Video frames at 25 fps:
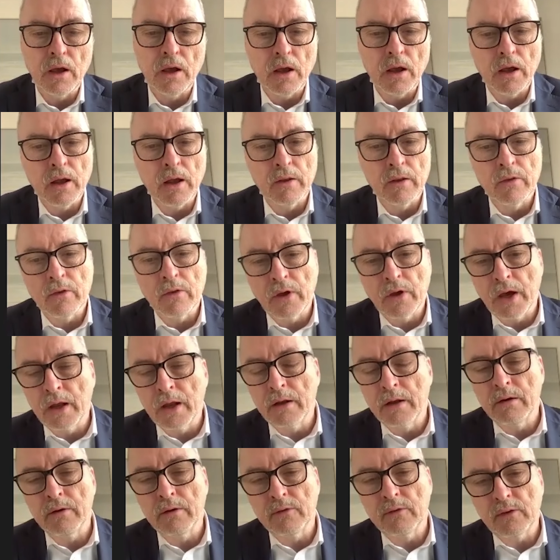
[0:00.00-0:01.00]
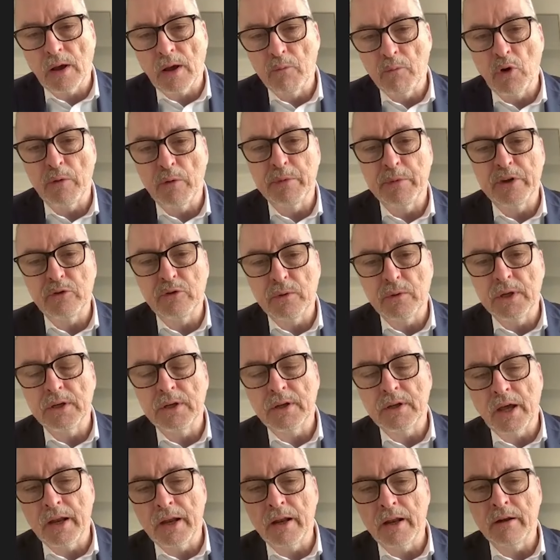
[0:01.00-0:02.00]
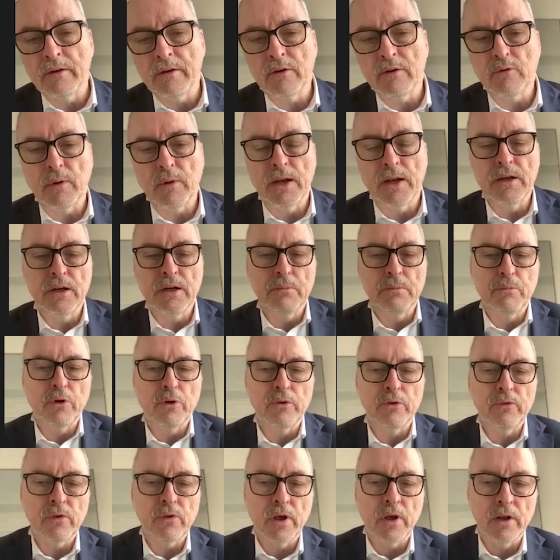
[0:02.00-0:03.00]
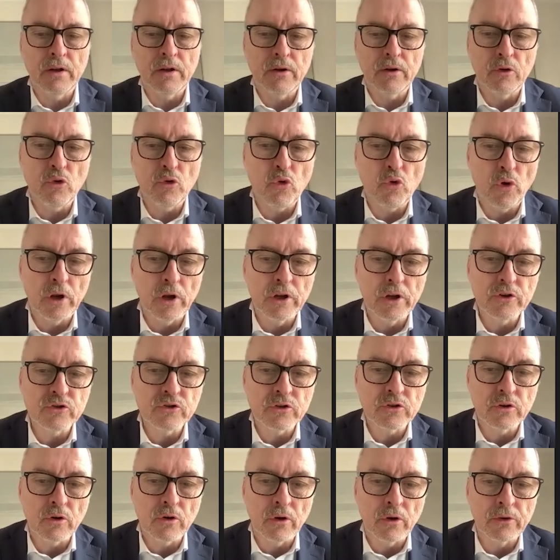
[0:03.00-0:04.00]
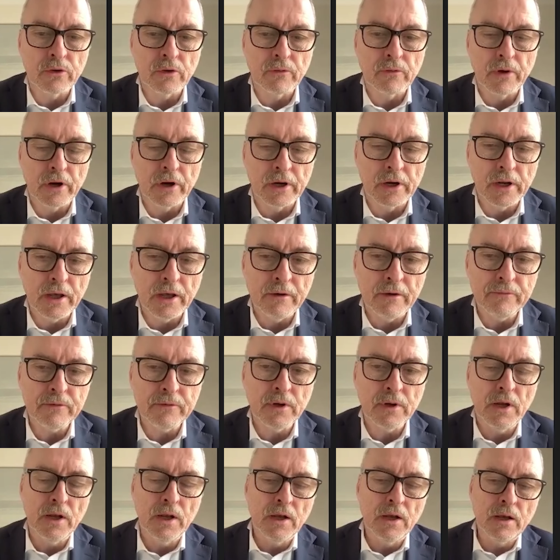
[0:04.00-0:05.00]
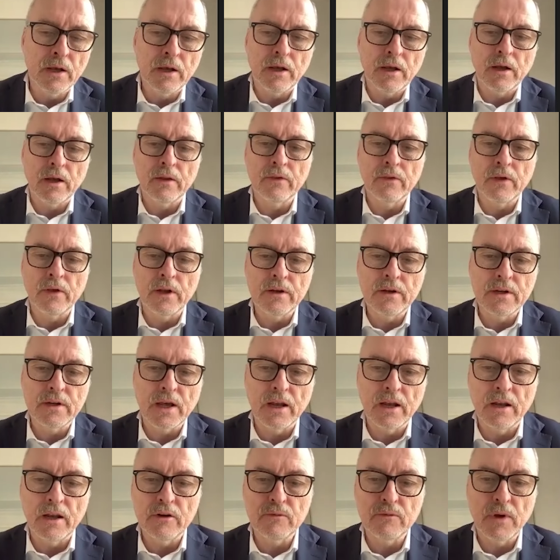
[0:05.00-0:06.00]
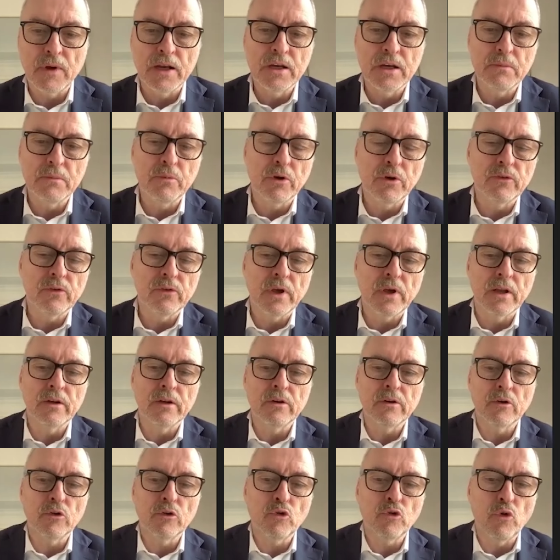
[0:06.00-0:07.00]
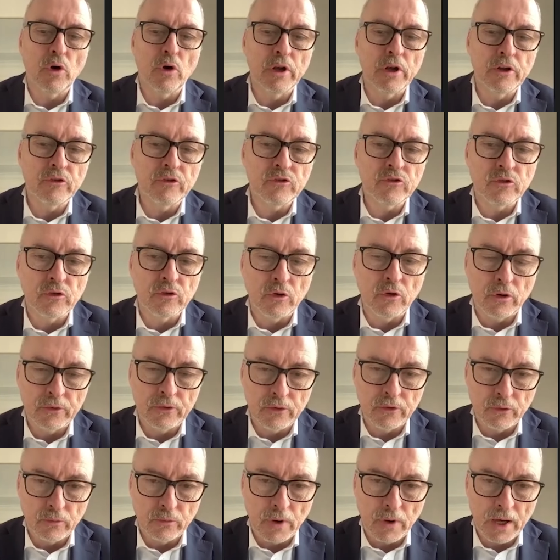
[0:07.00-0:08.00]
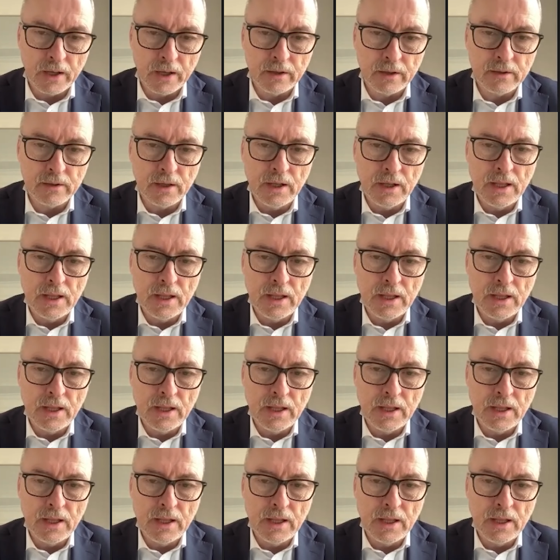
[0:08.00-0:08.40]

And then somewhere between 10 and 20% a coalition on the very left, and then 10 and 20% a coalition on the right.